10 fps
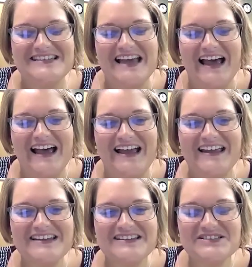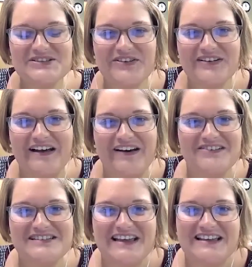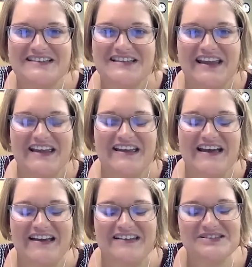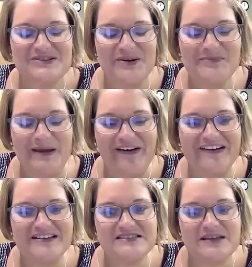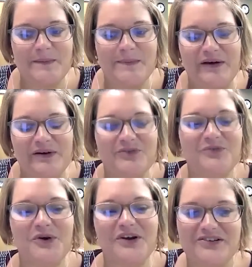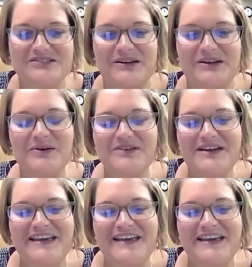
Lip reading: I started out as a Head Start parent about 4 years ago,